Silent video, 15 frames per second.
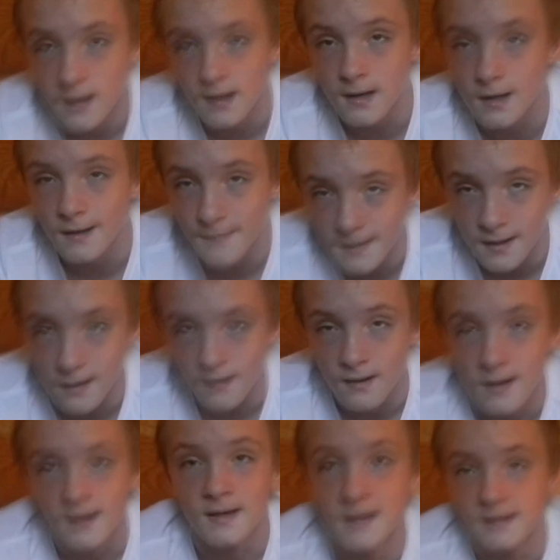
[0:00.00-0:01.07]
And um,
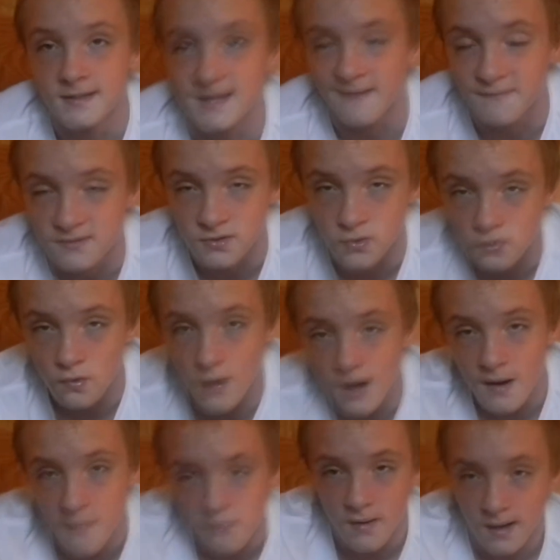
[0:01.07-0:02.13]
yeah,
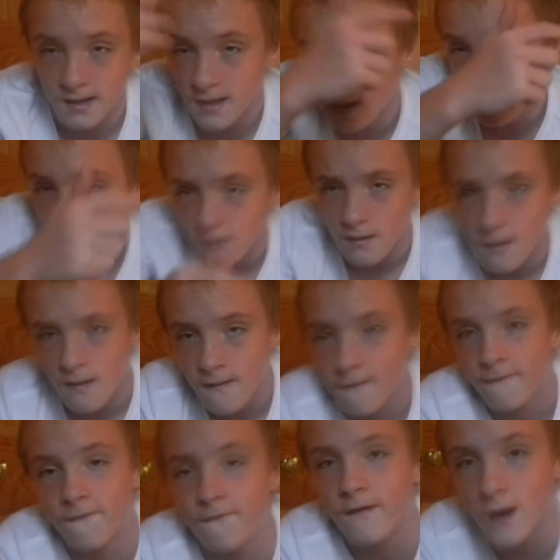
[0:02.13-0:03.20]
subscribe right here.
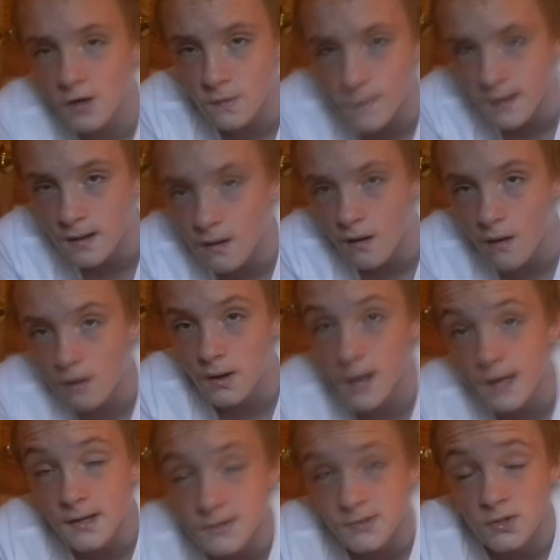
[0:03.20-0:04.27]
Follow me on
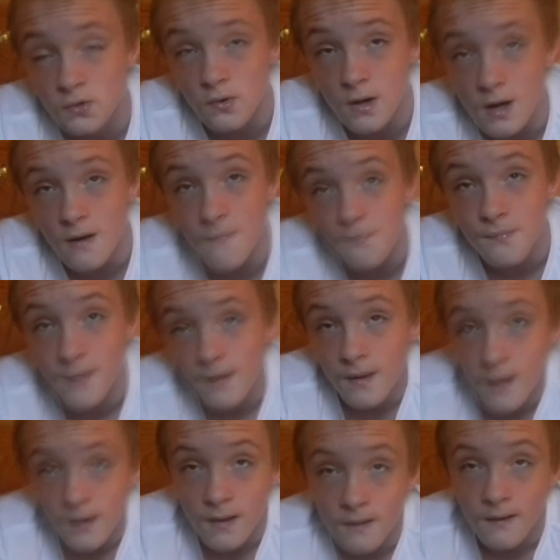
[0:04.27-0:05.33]
Instagram
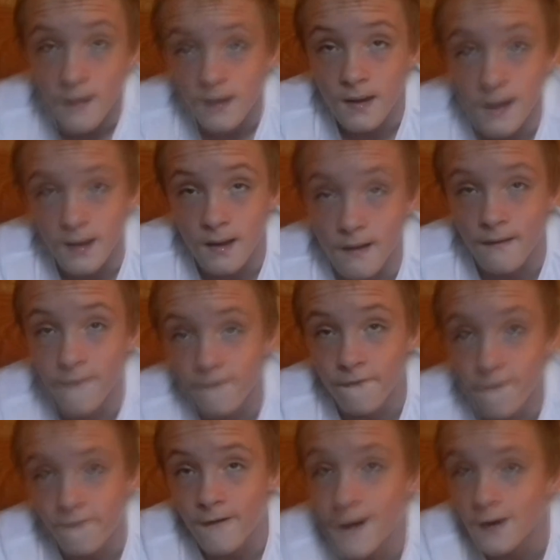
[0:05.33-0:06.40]

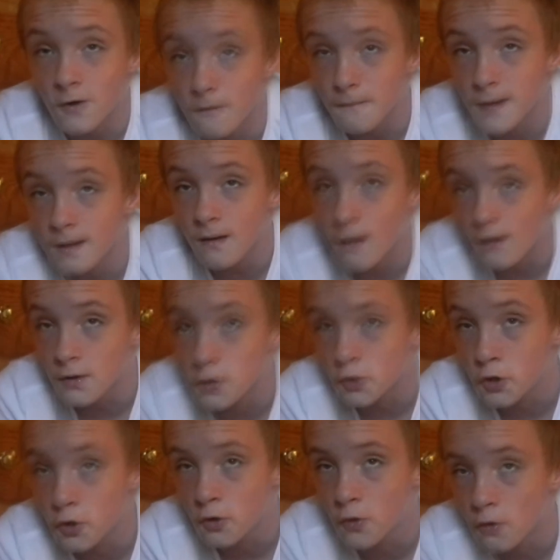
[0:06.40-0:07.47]
and follow me
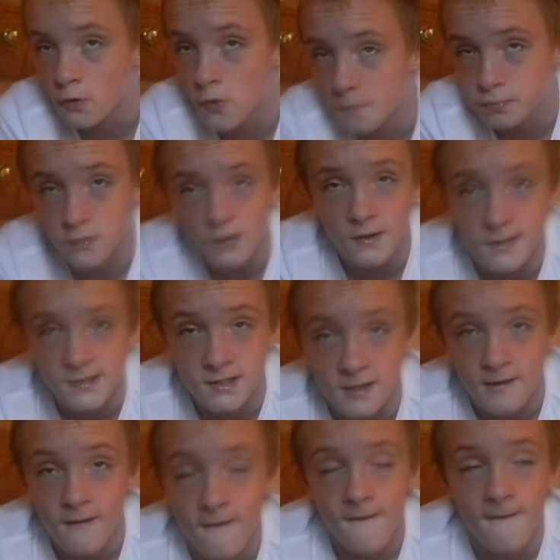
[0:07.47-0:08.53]
on Google
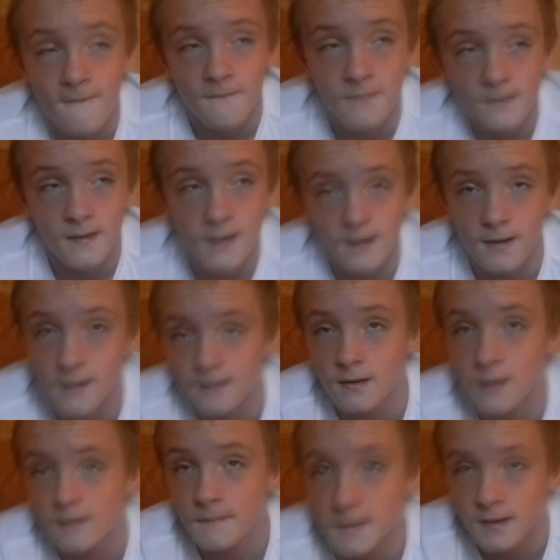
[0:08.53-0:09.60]

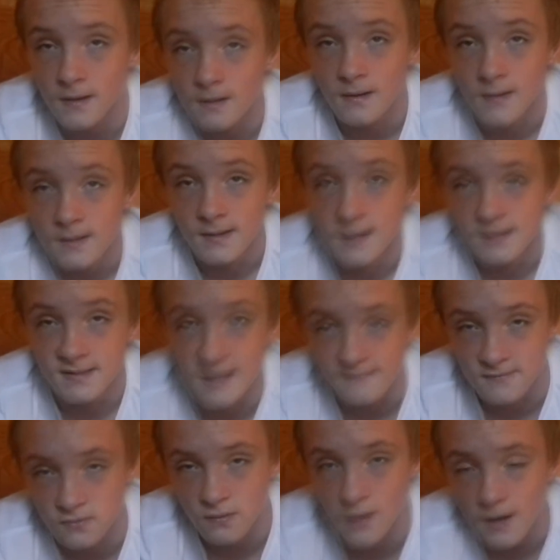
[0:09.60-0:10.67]
And um, yeah,
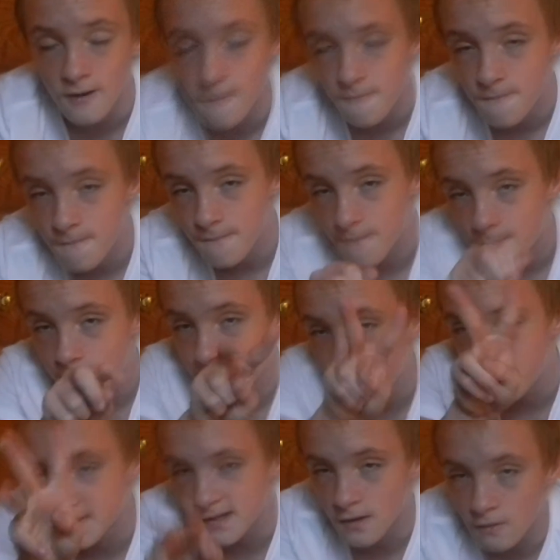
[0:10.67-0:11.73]
subscribe.
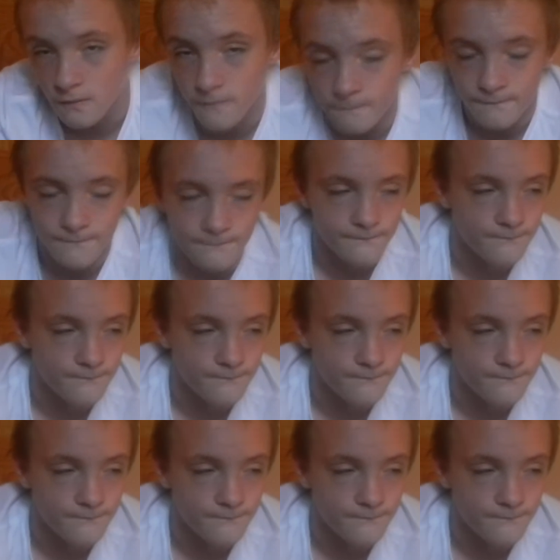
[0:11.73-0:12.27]
Peace out.